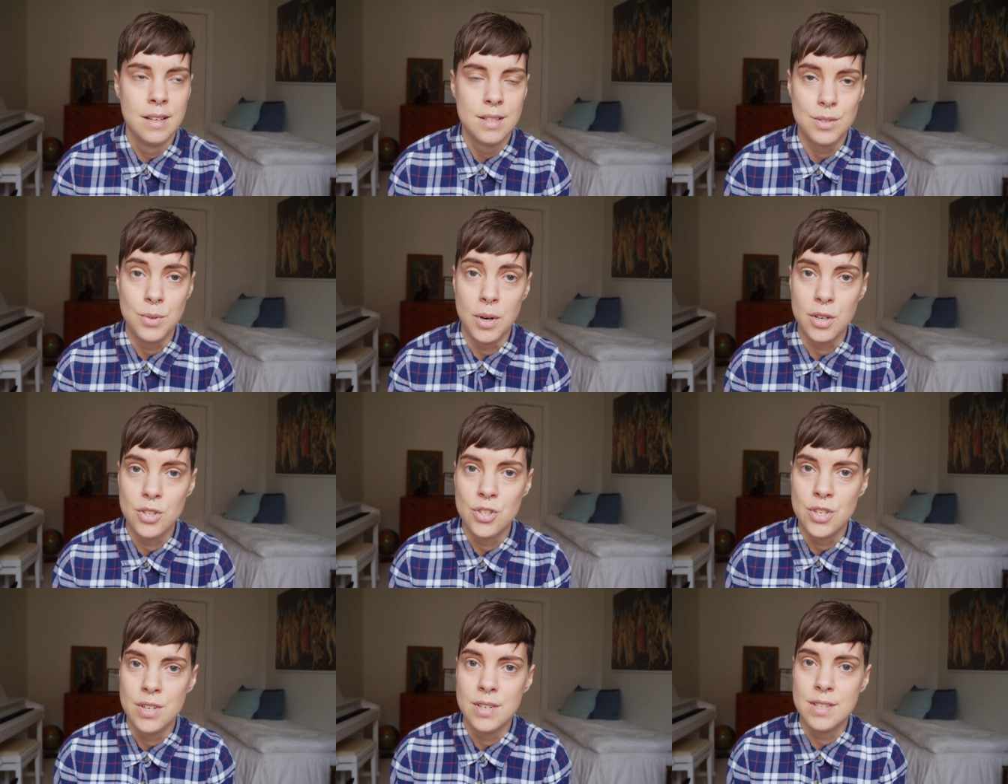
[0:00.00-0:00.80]

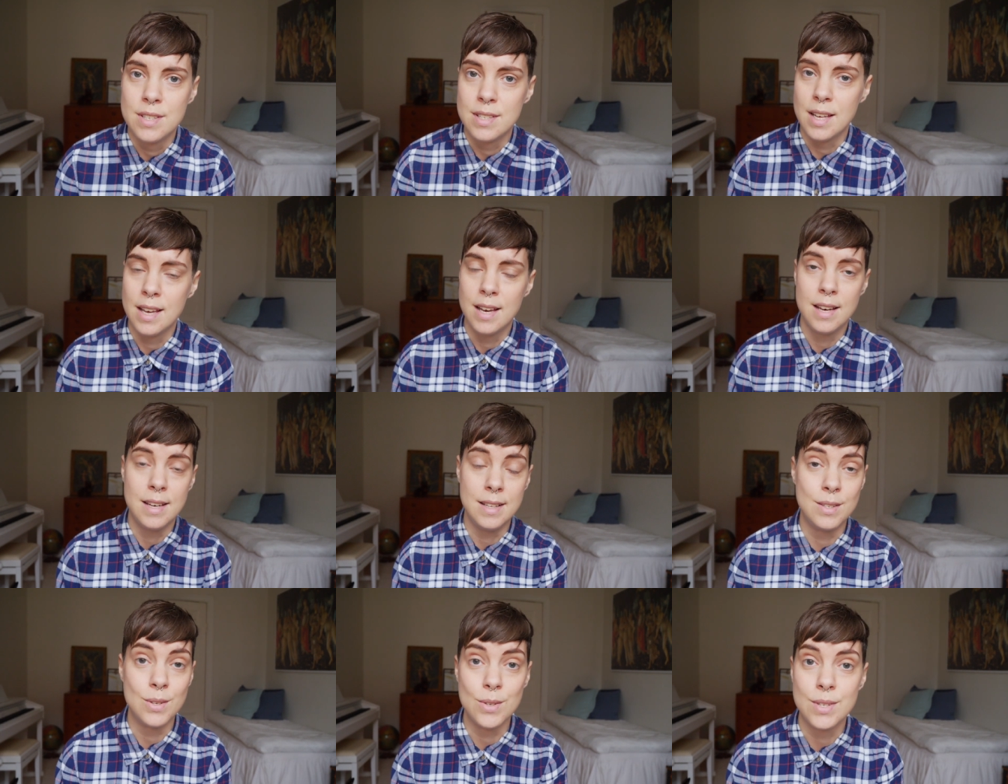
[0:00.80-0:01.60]
structures
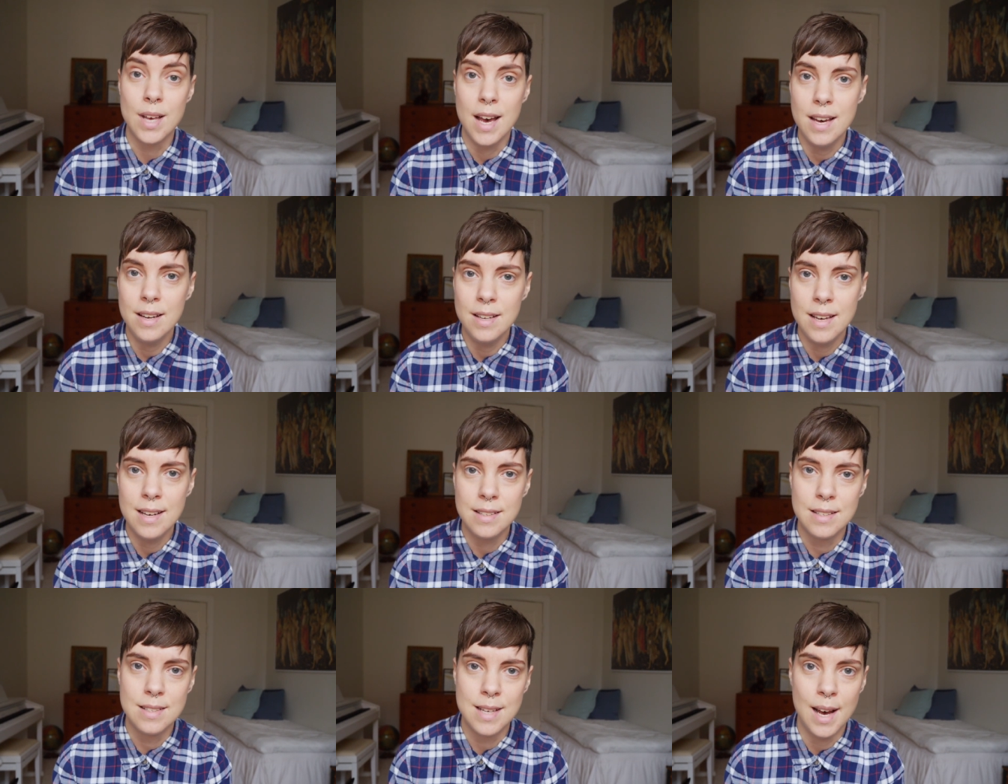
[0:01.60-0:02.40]
in society
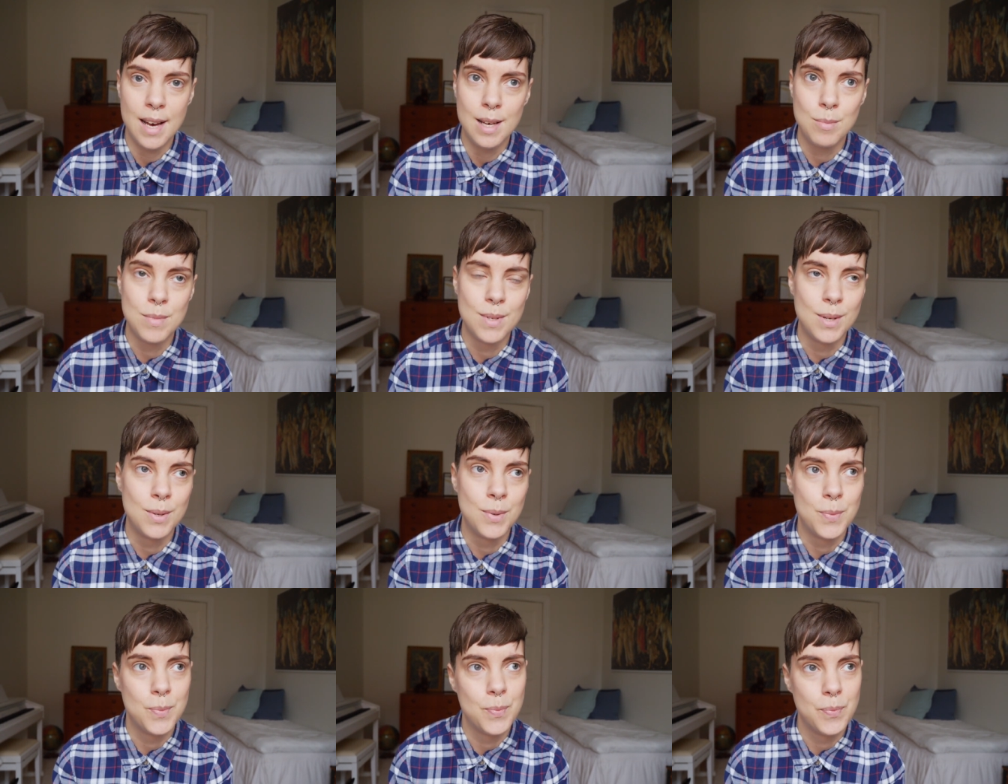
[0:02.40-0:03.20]
at the time,
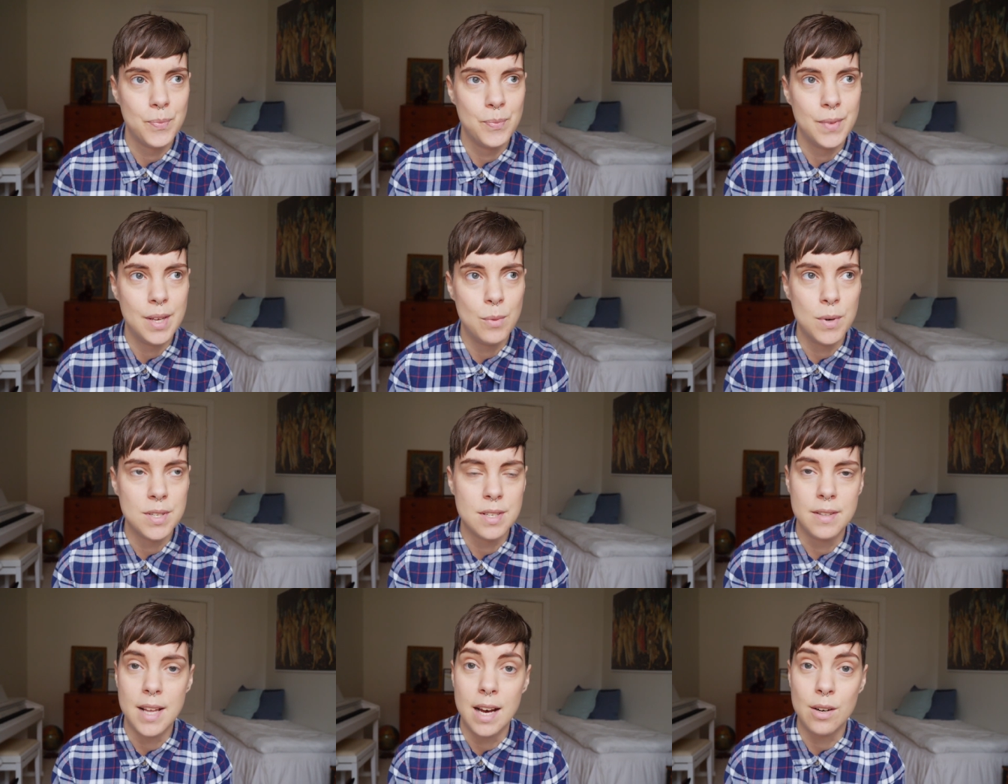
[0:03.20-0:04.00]
so it
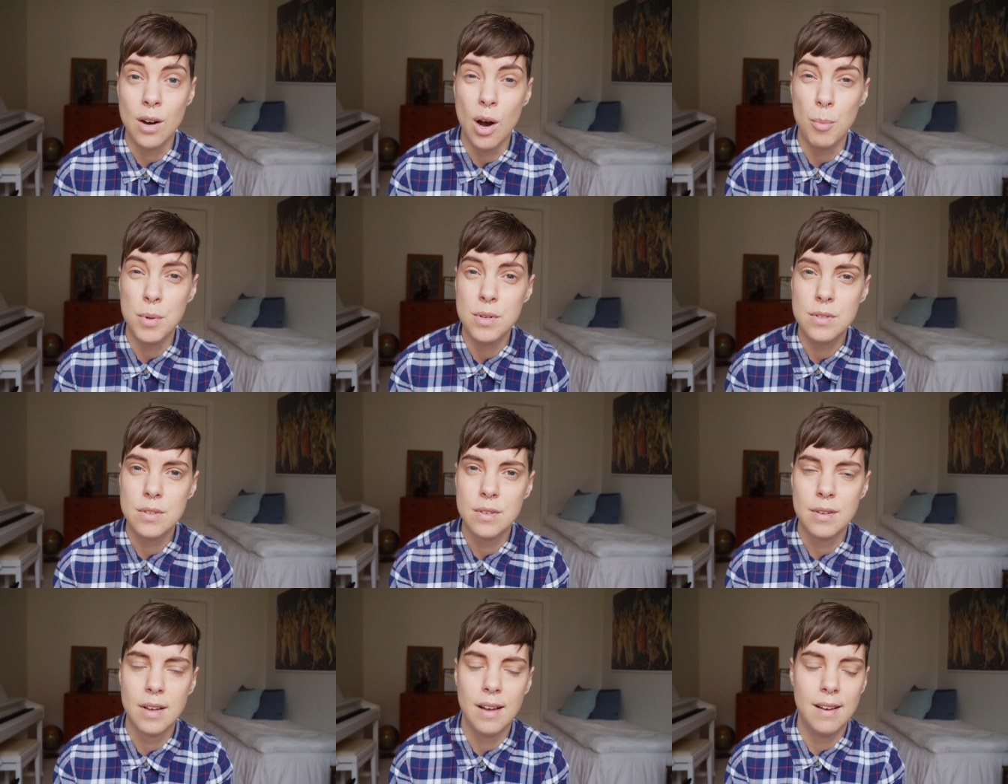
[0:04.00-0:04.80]
wasn't that common.
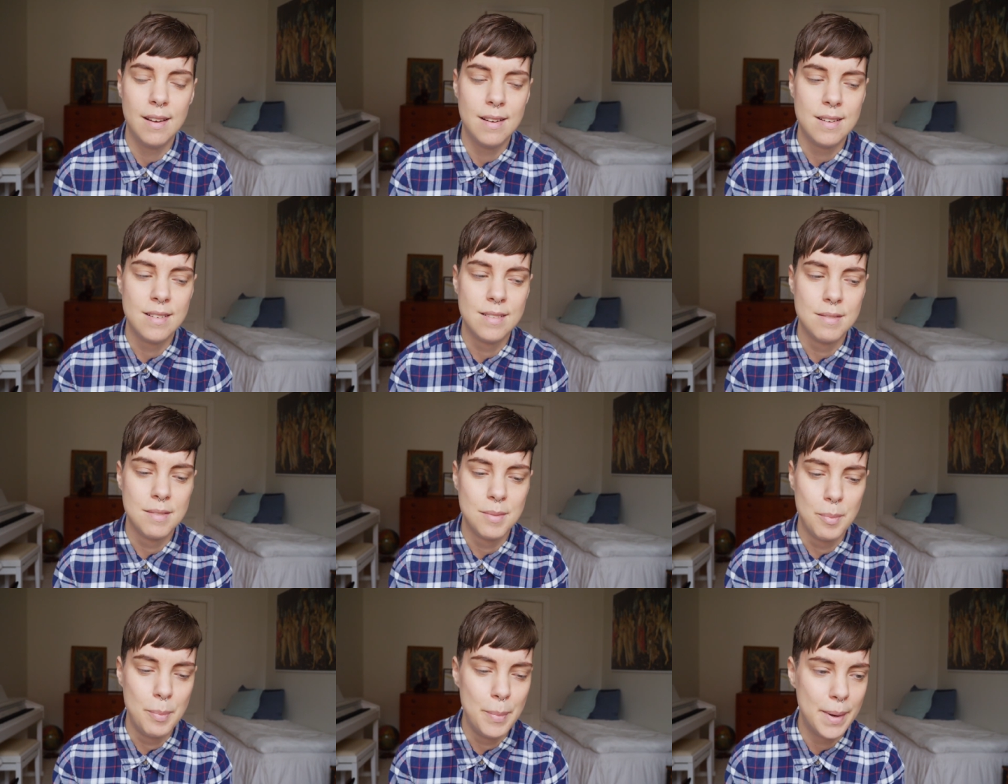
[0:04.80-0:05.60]
Uh,
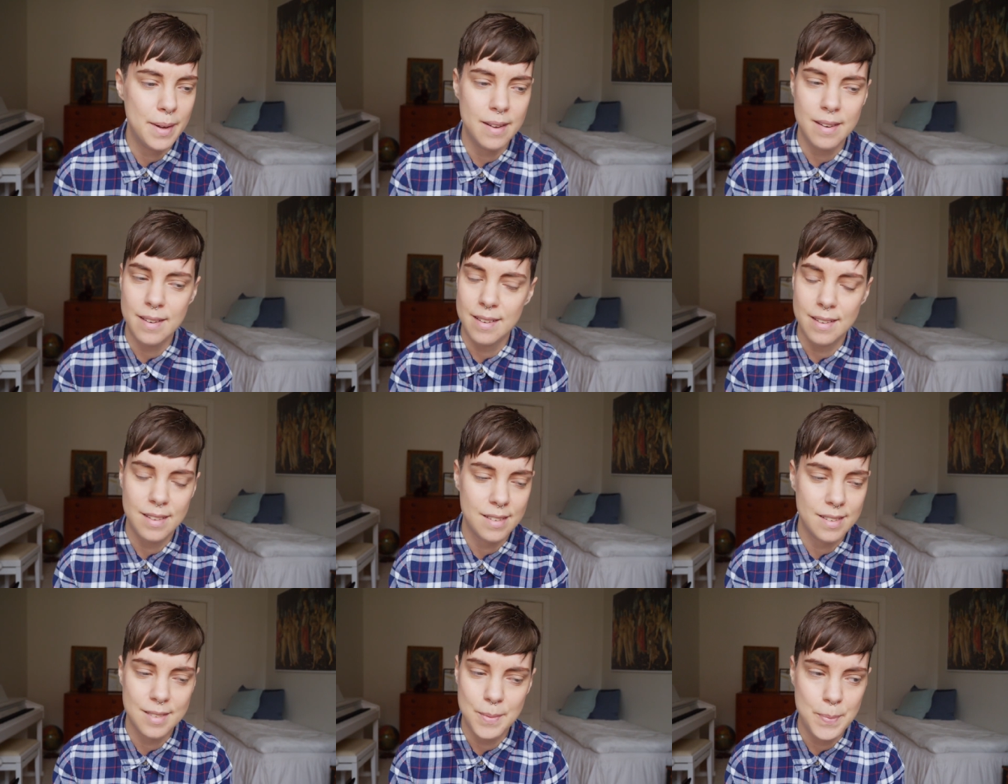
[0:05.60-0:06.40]
but
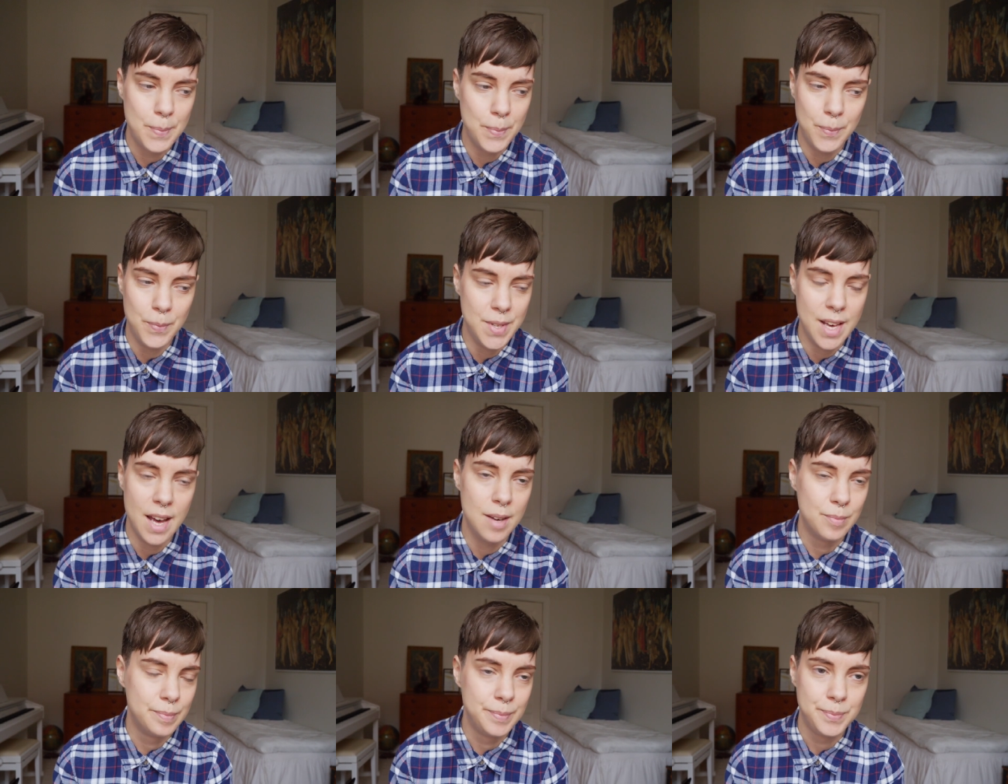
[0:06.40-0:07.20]

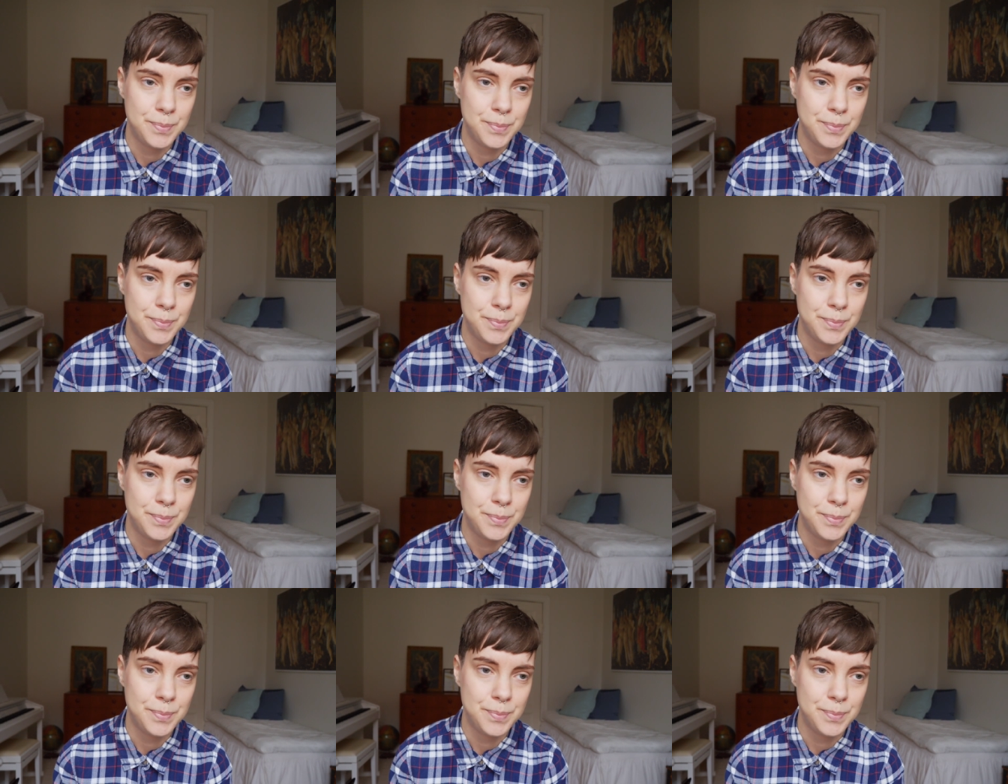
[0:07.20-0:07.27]
yeah,